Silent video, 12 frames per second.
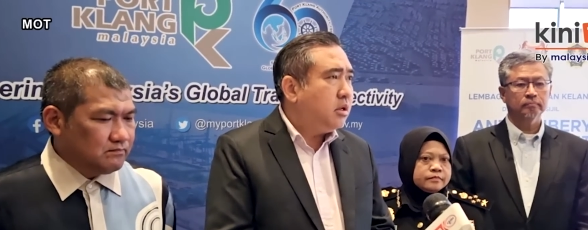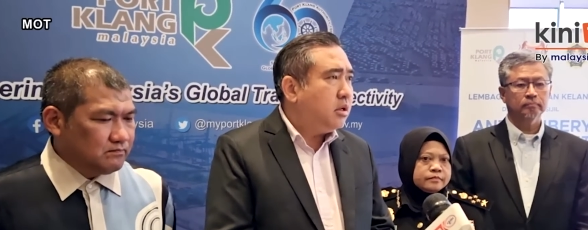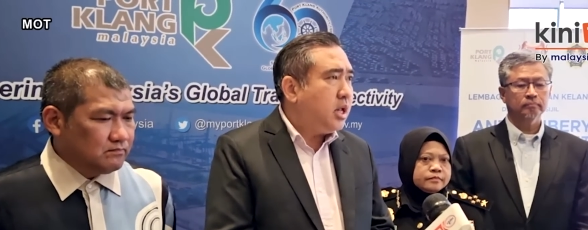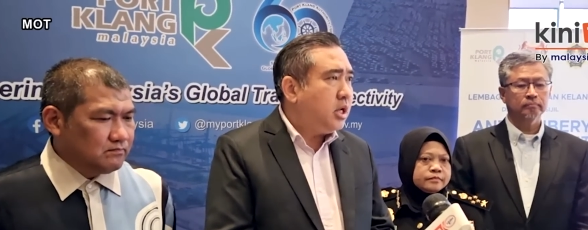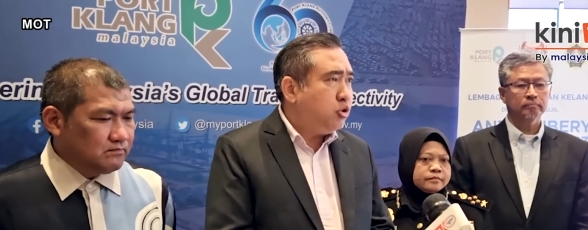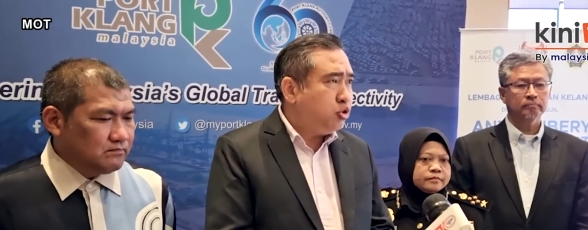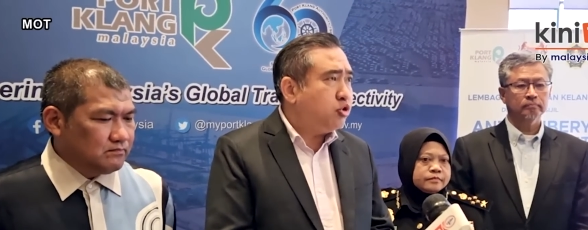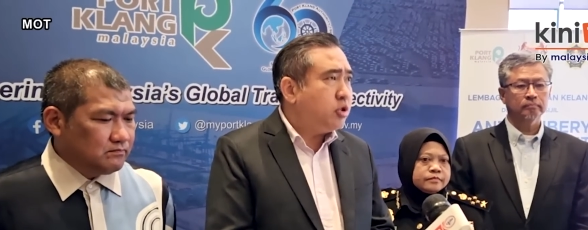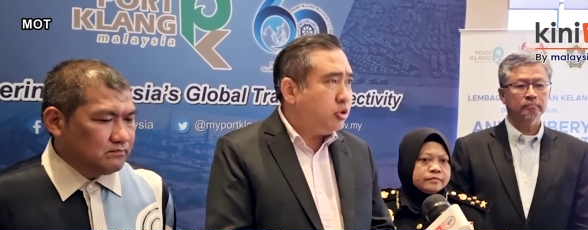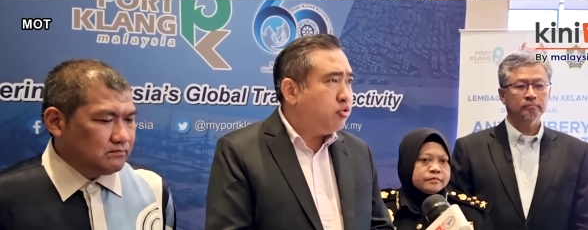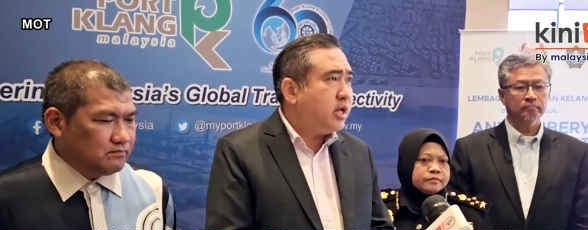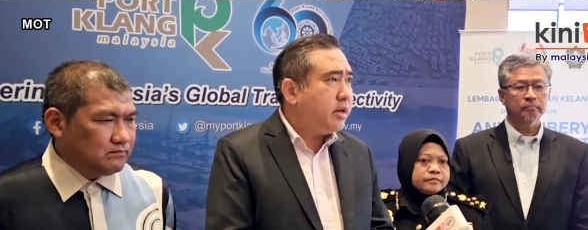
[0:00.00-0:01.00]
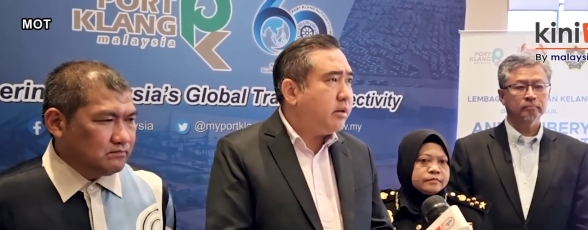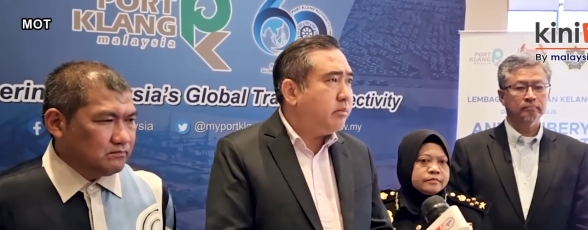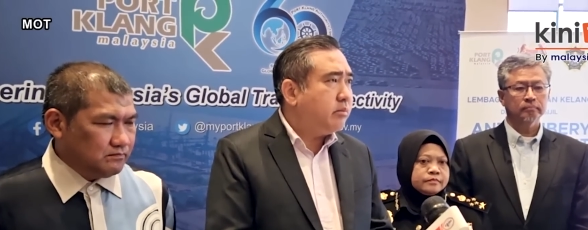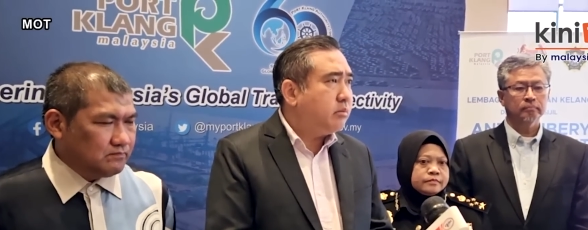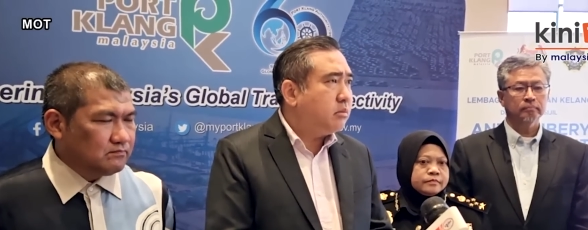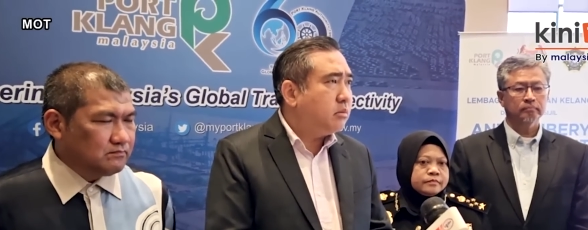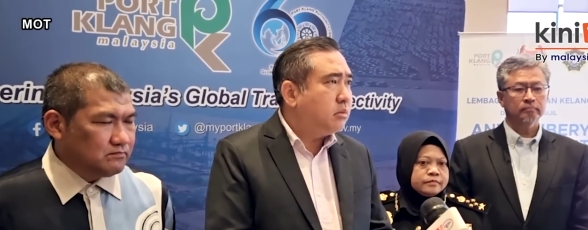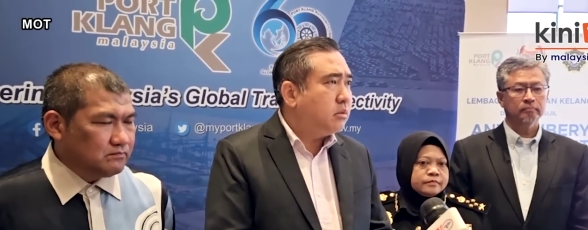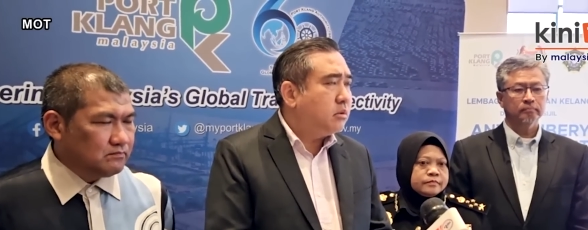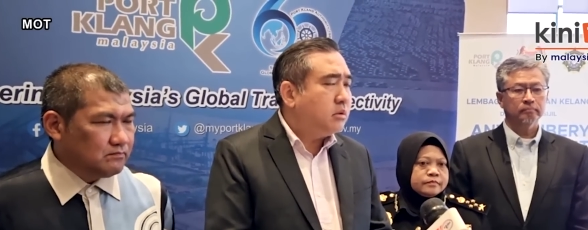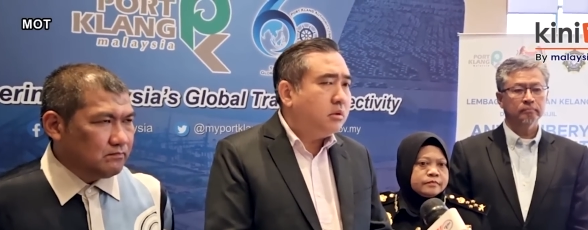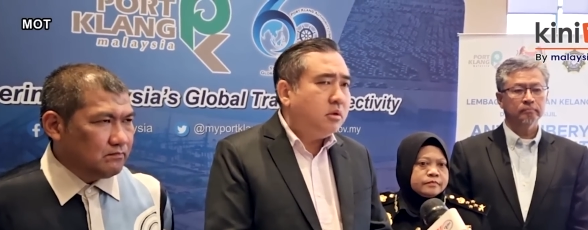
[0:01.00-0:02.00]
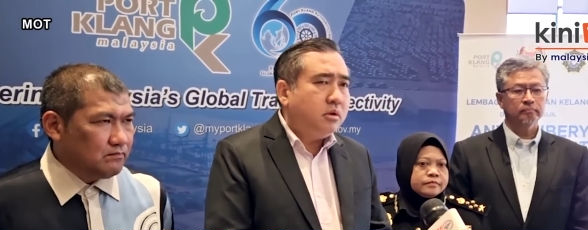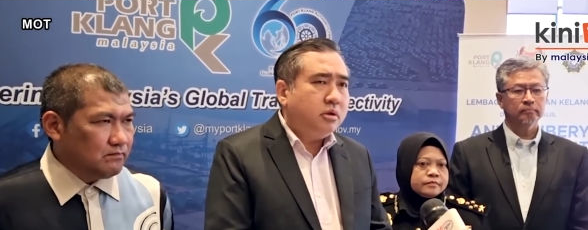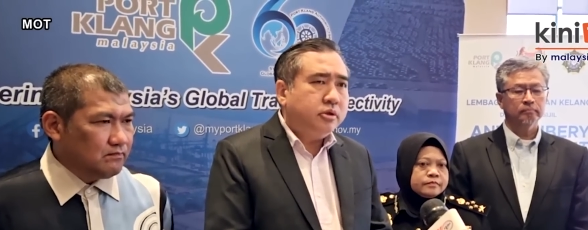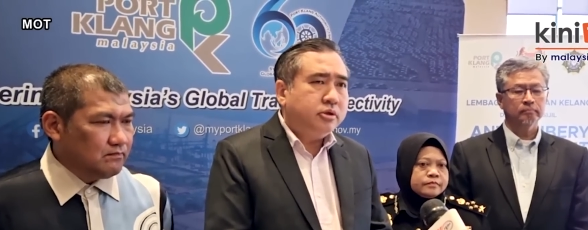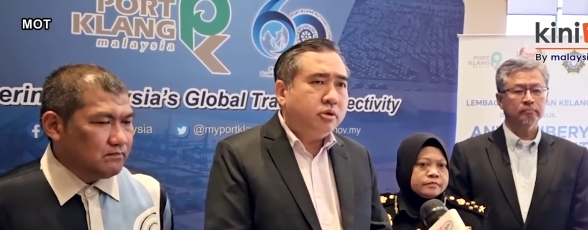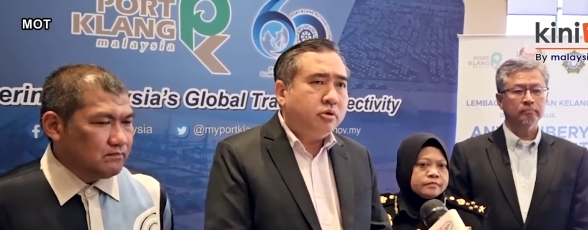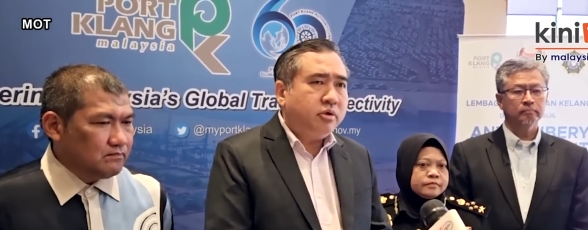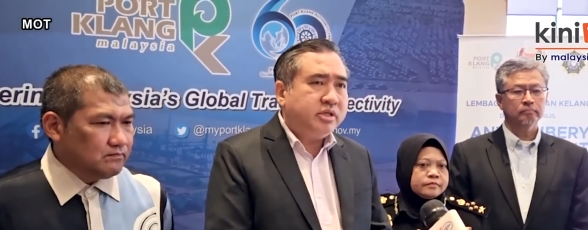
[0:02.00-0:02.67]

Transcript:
Speaker 1: then you should not do that. So it's